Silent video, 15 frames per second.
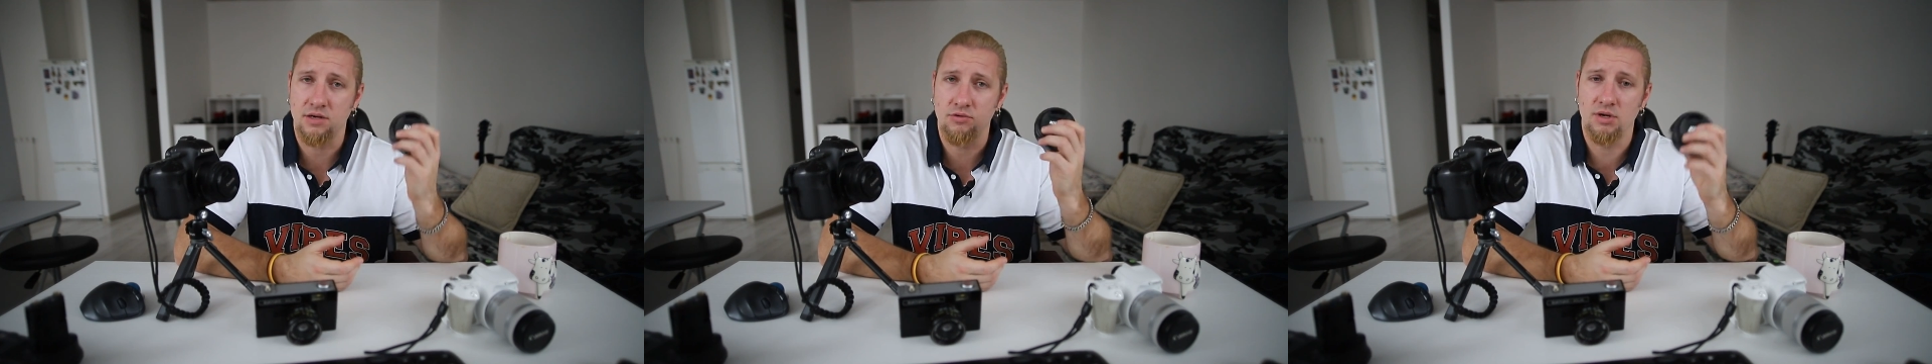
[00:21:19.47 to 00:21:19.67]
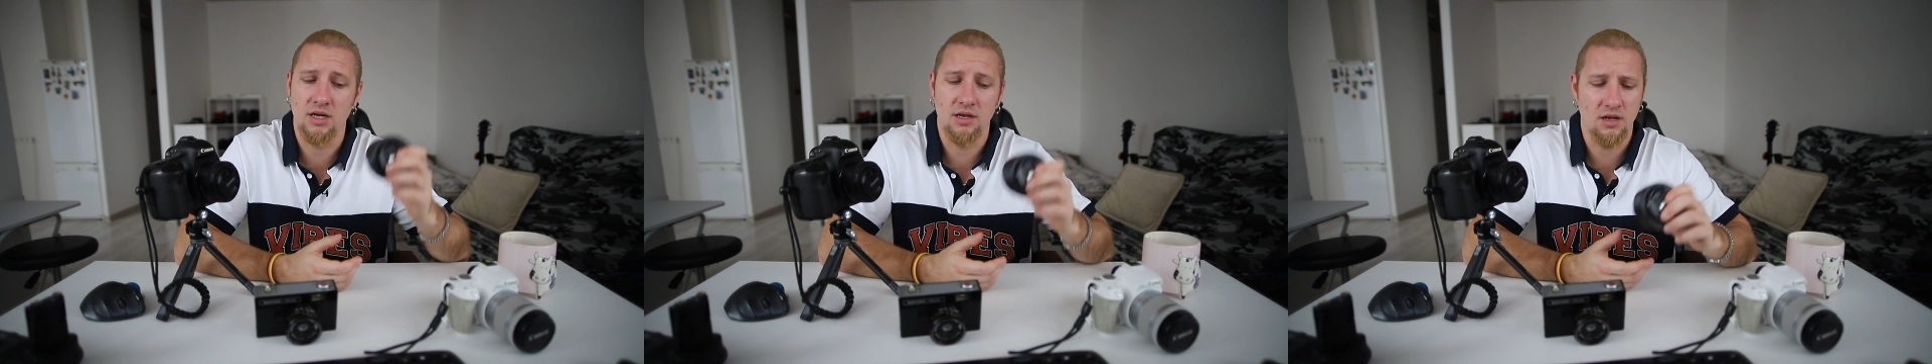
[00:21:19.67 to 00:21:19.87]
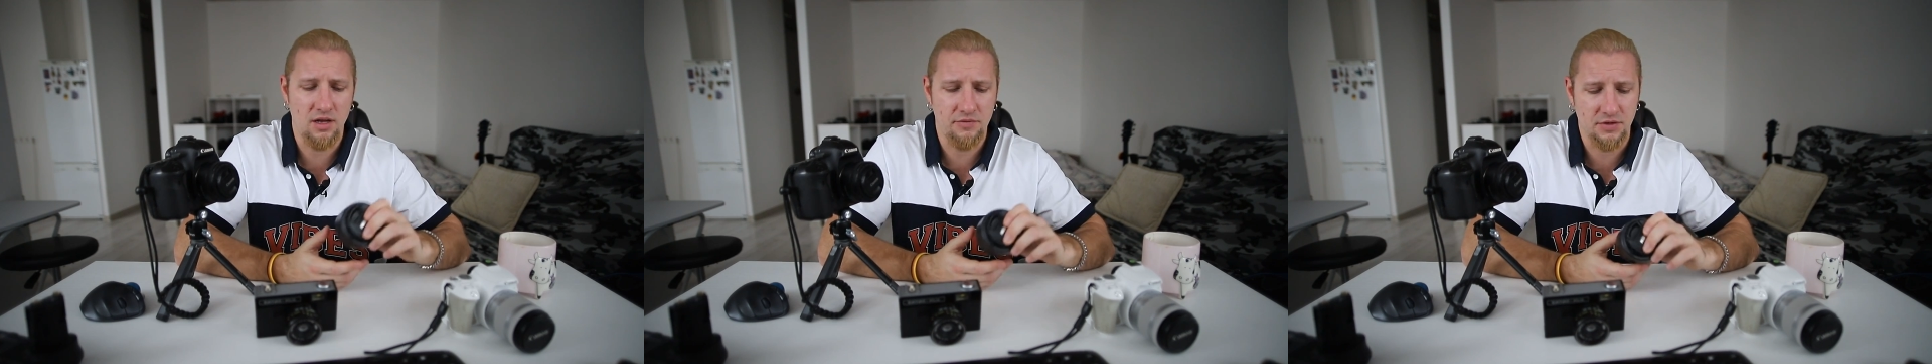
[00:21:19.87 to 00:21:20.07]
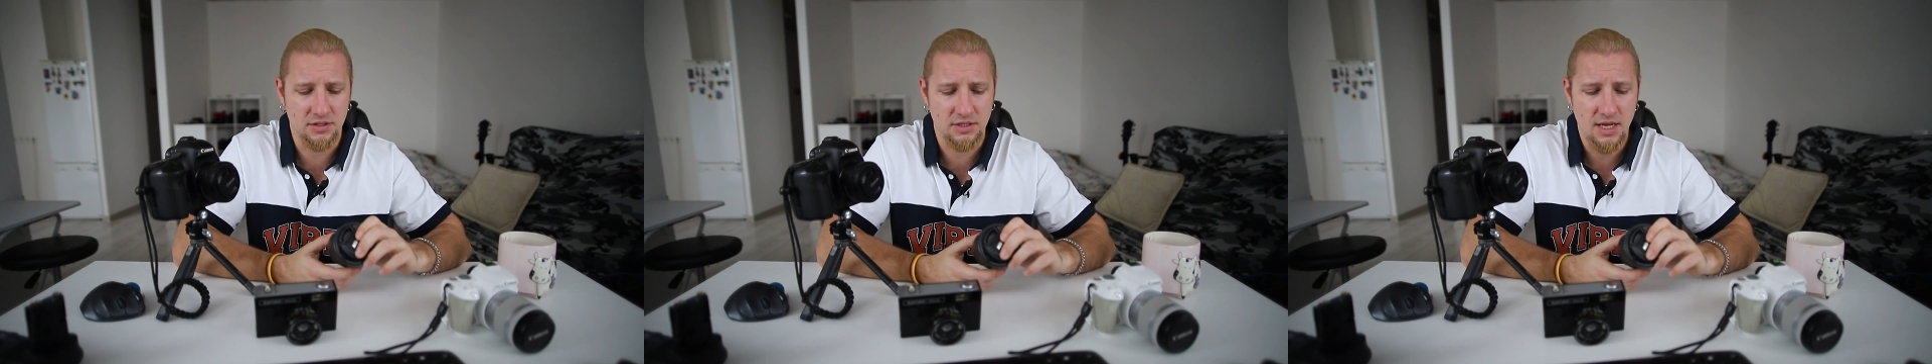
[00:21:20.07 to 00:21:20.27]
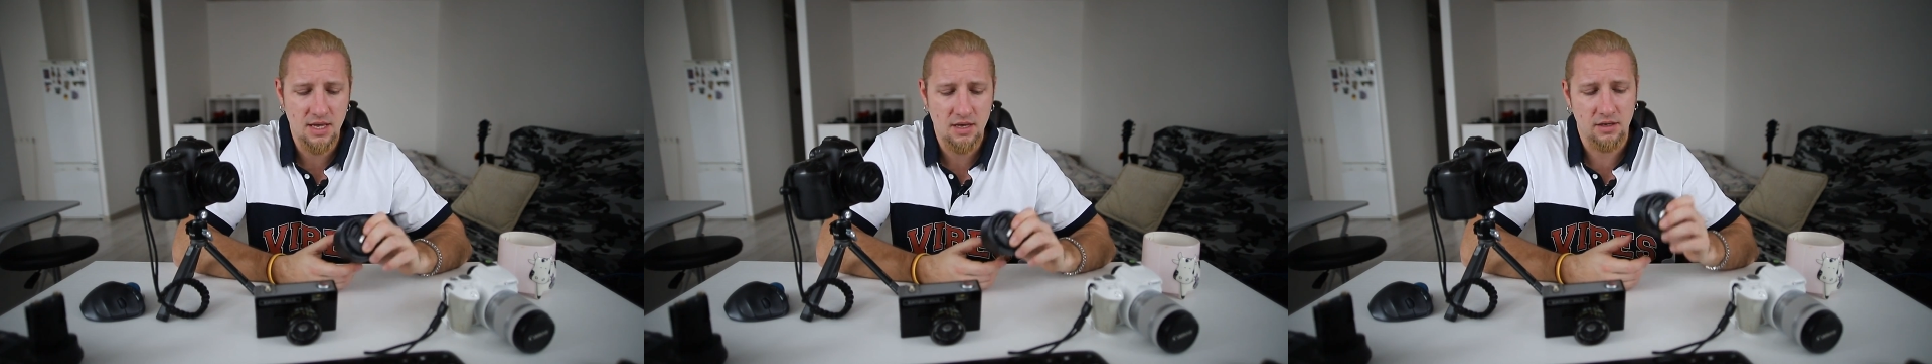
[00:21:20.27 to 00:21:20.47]
I really love
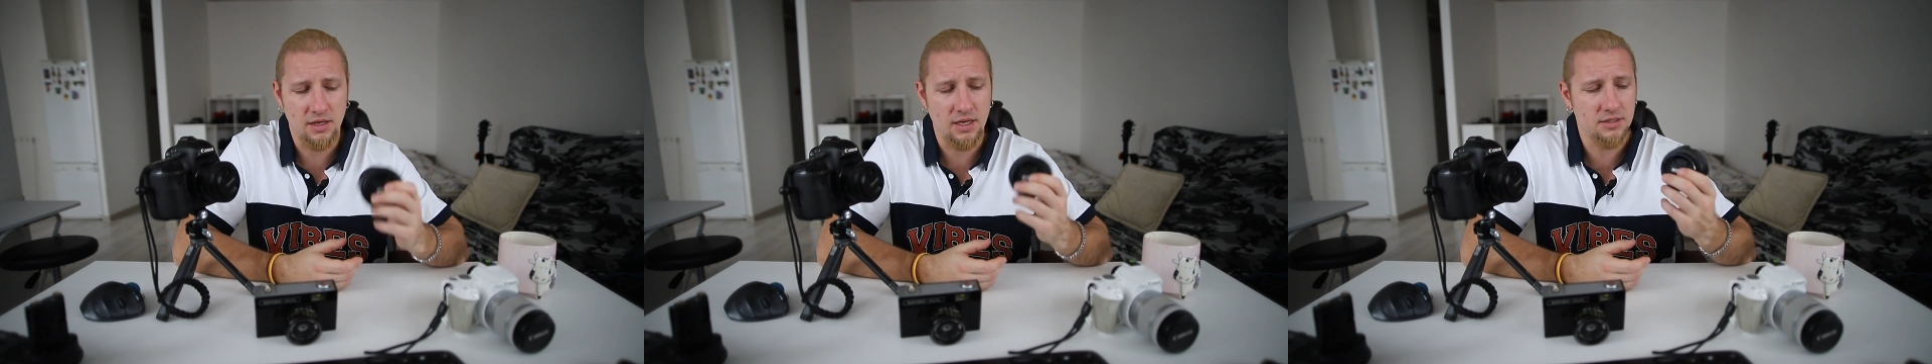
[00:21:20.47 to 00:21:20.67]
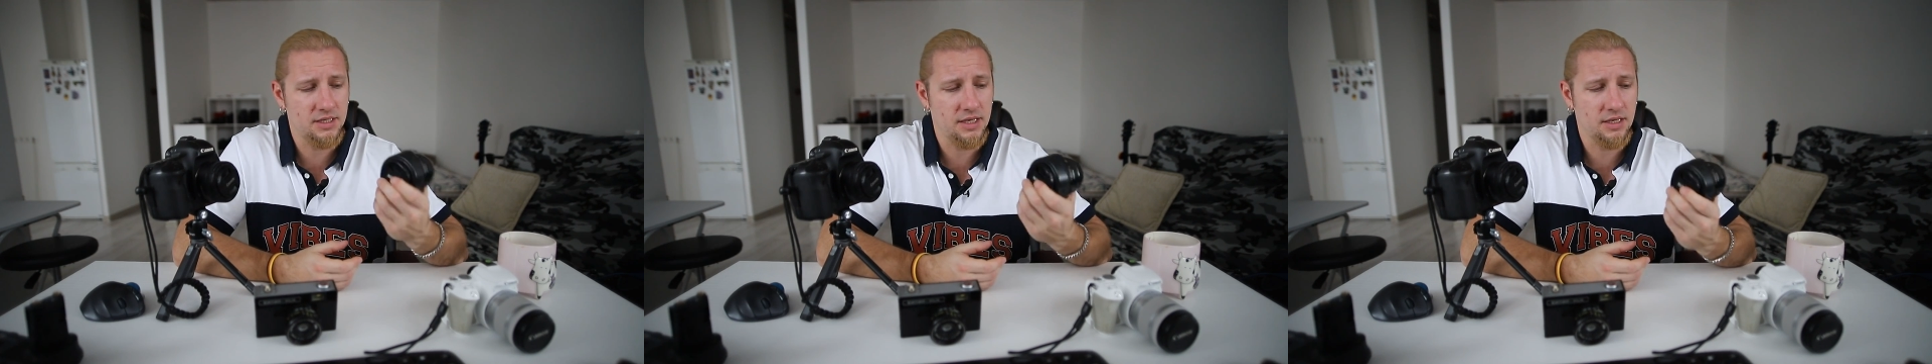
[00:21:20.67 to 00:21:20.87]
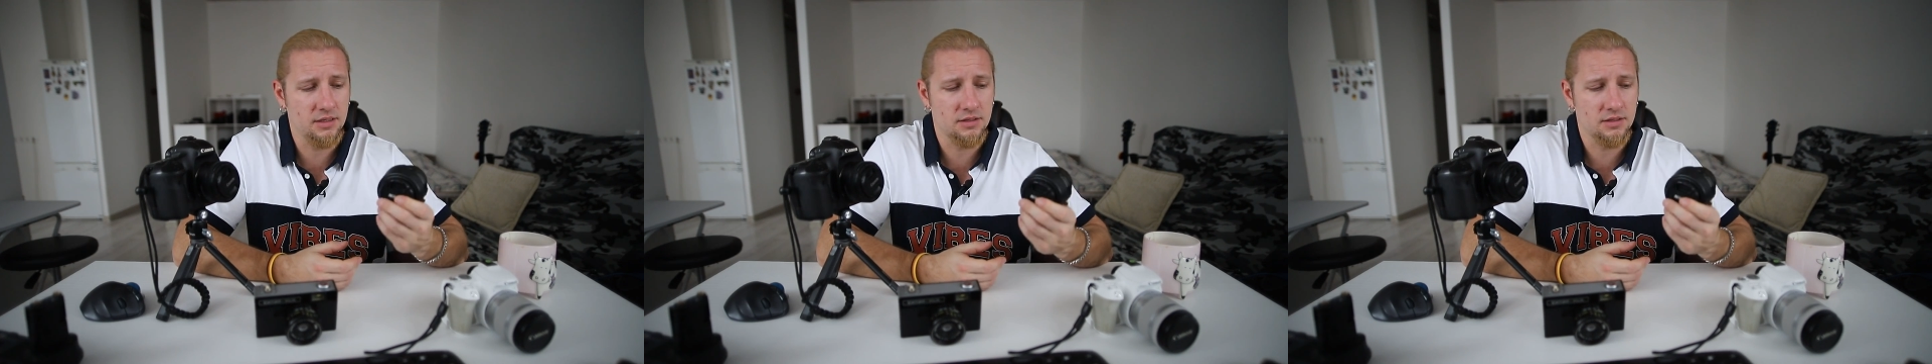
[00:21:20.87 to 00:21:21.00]
it, and I take